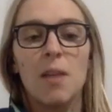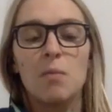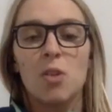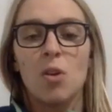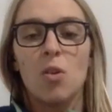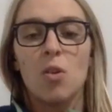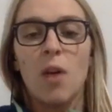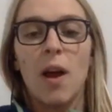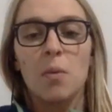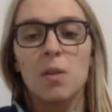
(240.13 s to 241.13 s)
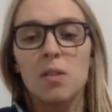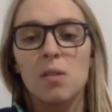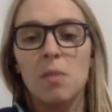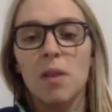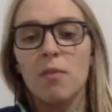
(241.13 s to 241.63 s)
So I was
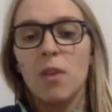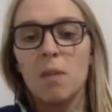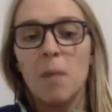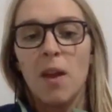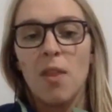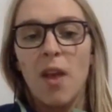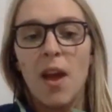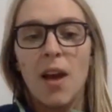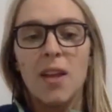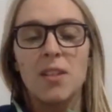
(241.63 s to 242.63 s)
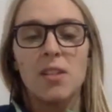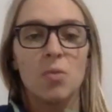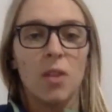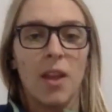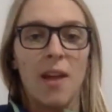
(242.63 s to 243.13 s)
being funded by that and didn't
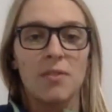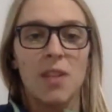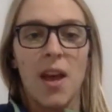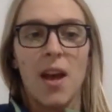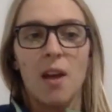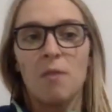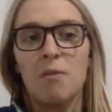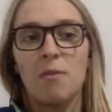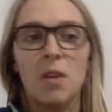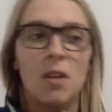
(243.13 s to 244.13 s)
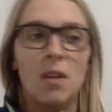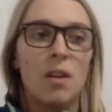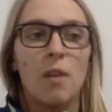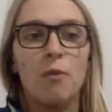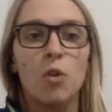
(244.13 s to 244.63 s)
really have to have
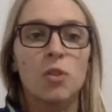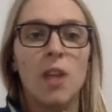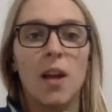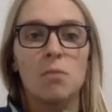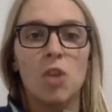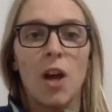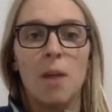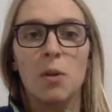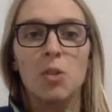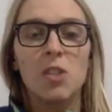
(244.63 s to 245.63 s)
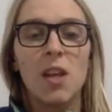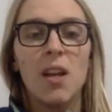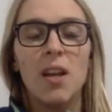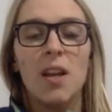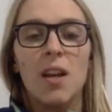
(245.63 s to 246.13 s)
a full time job per
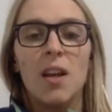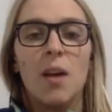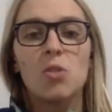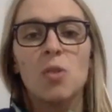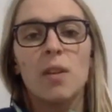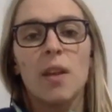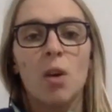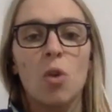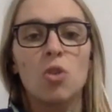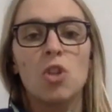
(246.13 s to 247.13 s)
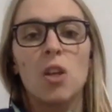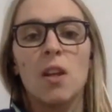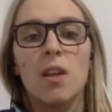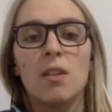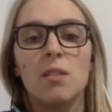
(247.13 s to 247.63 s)
se. I was doing like
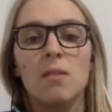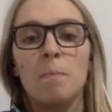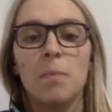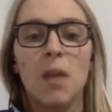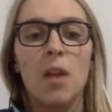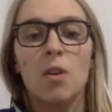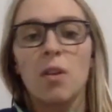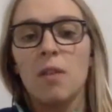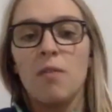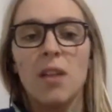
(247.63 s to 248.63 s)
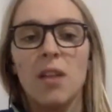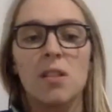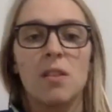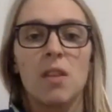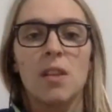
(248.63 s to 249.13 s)
coaching and other events
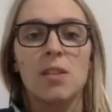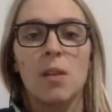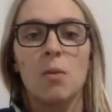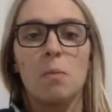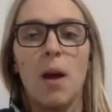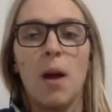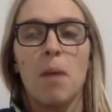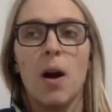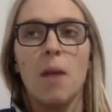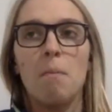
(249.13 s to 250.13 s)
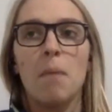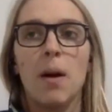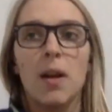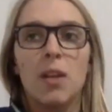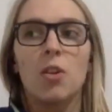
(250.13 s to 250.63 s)
and things that would pop up,
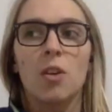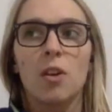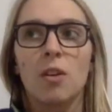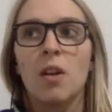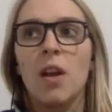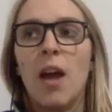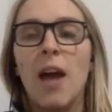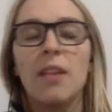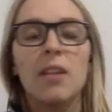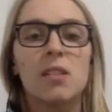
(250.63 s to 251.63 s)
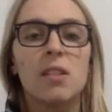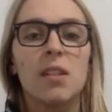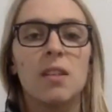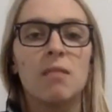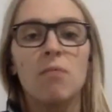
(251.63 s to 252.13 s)
but you're at least,
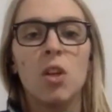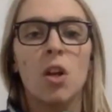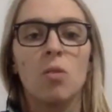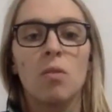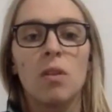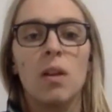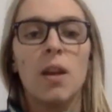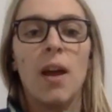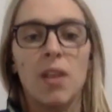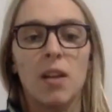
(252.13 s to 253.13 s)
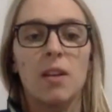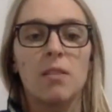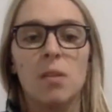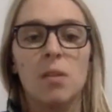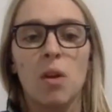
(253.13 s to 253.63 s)
you know, having a
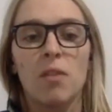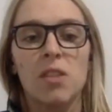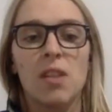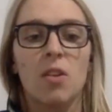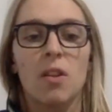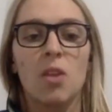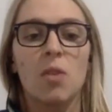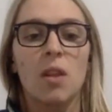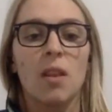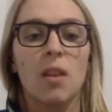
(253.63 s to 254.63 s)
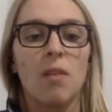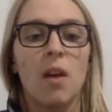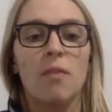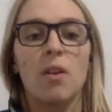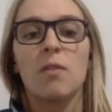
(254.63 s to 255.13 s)
somewhat of a salary that you can live off
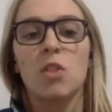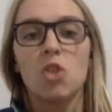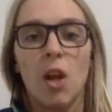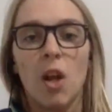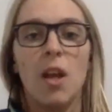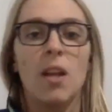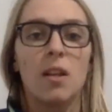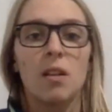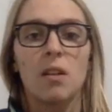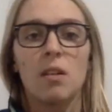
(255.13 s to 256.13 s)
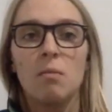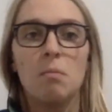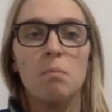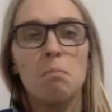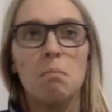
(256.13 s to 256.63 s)
of and train and
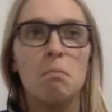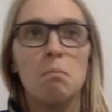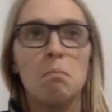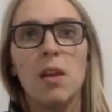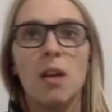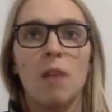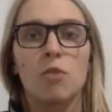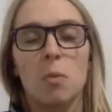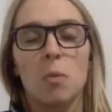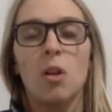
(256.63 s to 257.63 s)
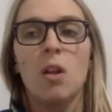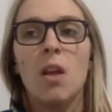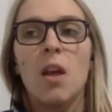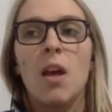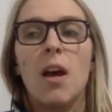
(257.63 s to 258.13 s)
be comfortable,
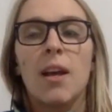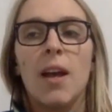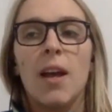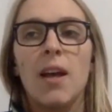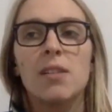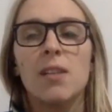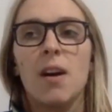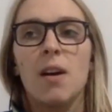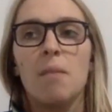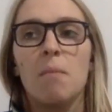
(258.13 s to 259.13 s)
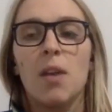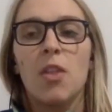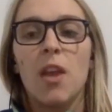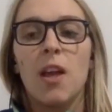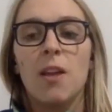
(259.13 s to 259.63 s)
I guess. But
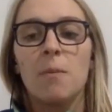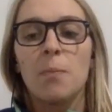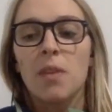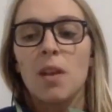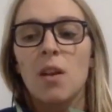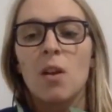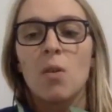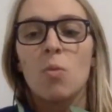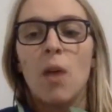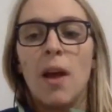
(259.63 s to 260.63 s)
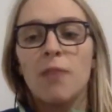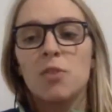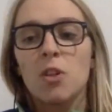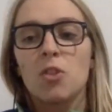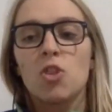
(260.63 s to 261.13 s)
then
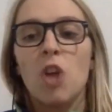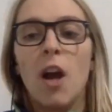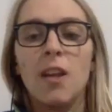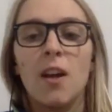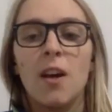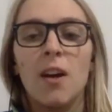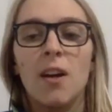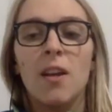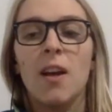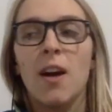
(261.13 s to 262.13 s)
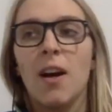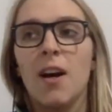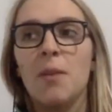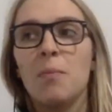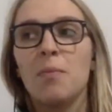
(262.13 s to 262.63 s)
after China,
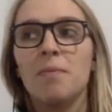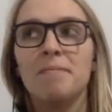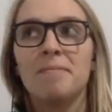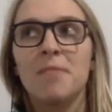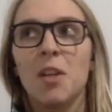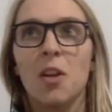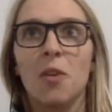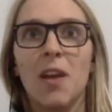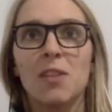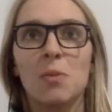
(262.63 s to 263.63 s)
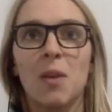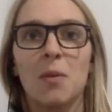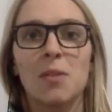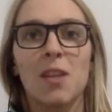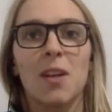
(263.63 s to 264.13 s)
that's when I
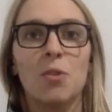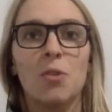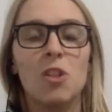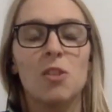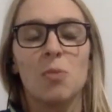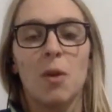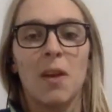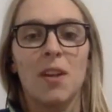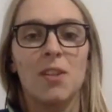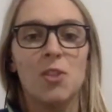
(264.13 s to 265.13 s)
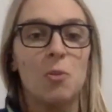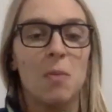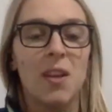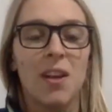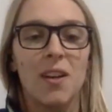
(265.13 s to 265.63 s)
was like, oh, geez, what am I going to do?
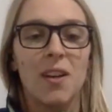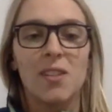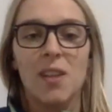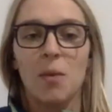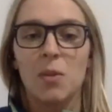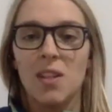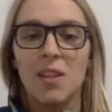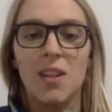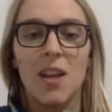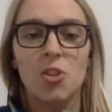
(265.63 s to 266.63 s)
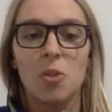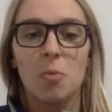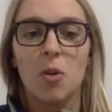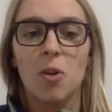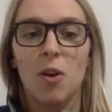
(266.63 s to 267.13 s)
Because I wasn't in the national
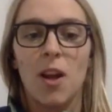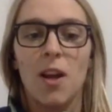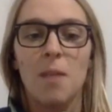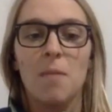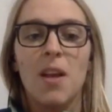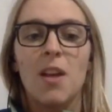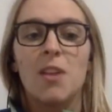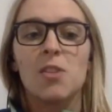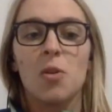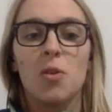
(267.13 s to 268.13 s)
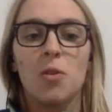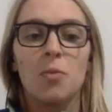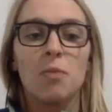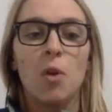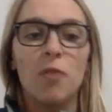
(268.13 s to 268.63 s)
program. So
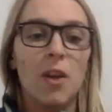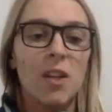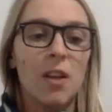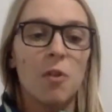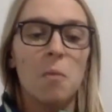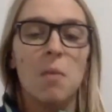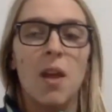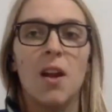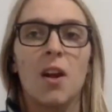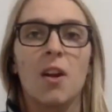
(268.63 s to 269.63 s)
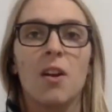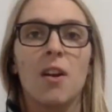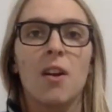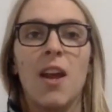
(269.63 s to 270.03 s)
no funding from there.